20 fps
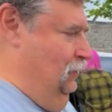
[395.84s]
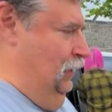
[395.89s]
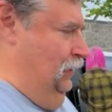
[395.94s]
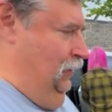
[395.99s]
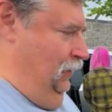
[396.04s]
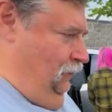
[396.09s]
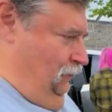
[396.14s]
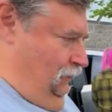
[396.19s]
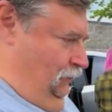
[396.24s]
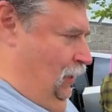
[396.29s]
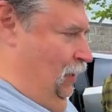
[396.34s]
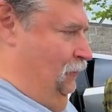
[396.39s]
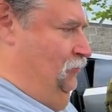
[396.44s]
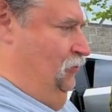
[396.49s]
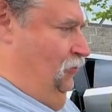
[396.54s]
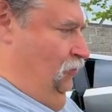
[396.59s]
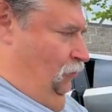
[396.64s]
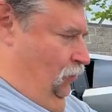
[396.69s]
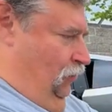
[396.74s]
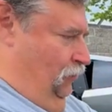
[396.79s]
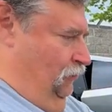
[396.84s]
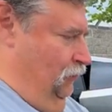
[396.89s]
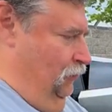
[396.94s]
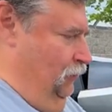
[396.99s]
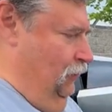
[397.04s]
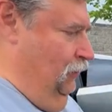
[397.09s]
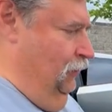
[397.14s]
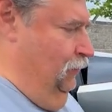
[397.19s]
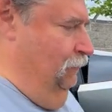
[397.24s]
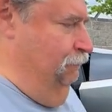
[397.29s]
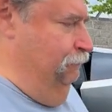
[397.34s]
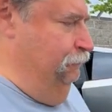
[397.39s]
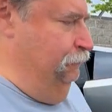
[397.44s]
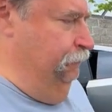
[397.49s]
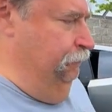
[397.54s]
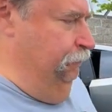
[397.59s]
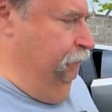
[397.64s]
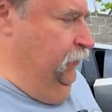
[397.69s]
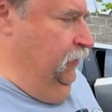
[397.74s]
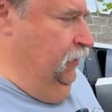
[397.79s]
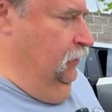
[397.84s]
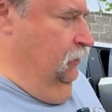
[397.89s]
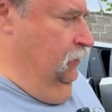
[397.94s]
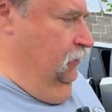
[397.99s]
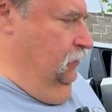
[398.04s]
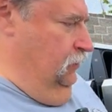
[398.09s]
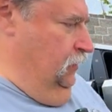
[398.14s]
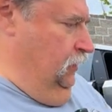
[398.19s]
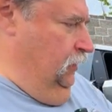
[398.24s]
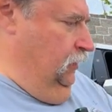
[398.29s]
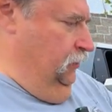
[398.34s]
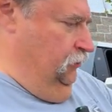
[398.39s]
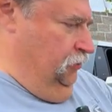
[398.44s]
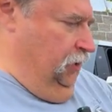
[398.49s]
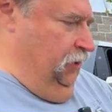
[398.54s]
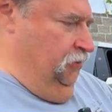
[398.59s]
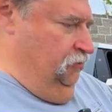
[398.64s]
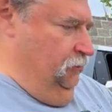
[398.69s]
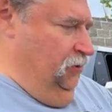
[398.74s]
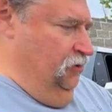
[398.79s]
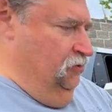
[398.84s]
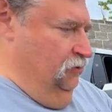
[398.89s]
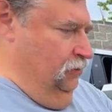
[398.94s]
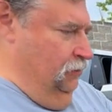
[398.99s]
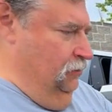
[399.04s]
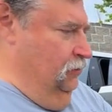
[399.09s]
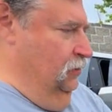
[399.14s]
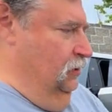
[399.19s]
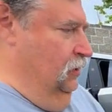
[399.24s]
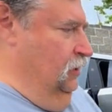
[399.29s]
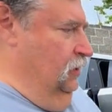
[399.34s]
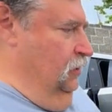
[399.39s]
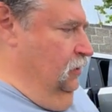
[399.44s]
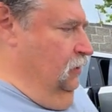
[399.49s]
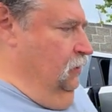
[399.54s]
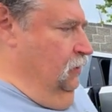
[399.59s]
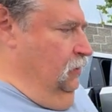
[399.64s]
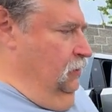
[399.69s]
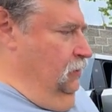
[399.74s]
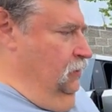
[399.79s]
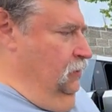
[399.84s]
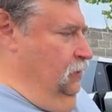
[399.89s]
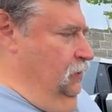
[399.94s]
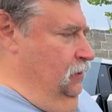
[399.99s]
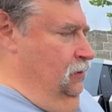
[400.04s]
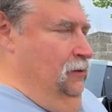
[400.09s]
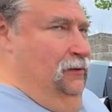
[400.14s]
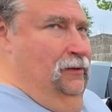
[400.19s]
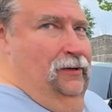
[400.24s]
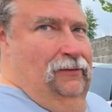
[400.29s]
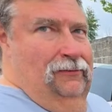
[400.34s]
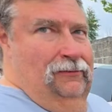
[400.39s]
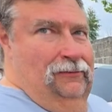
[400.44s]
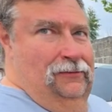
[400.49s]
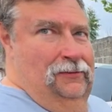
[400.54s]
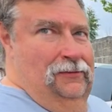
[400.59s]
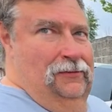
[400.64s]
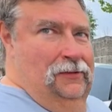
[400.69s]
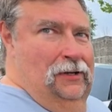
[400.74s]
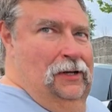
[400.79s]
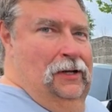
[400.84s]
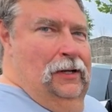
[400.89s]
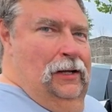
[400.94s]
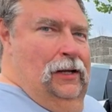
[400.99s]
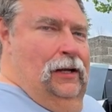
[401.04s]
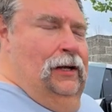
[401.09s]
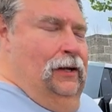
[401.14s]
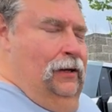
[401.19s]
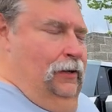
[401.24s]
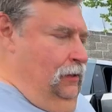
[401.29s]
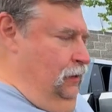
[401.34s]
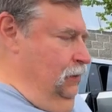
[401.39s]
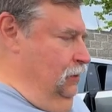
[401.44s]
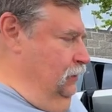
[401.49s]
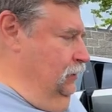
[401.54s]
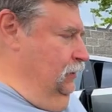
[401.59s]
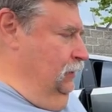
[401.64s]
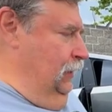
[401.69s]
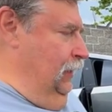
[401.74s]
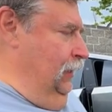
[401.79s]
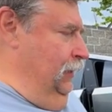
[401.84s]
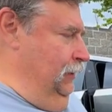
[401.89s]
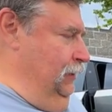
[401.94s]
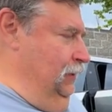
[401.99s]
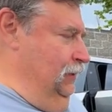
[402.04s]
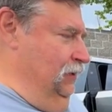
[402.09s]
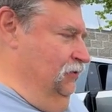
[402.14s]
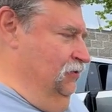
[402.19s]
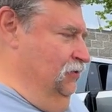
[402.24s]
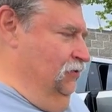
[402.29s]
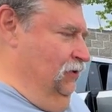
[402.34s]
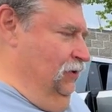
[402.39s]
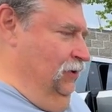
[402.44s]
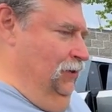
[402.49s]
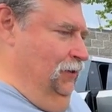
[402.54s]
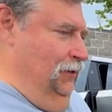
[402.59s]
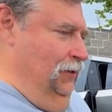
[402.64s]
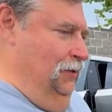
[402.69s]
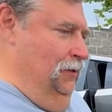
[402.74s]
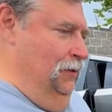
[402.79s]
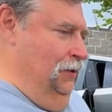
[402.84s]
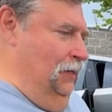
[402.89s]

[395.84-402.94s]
And then obviously one for the transmission. Boy, the engineering that must have gone into that, putting the differential in it.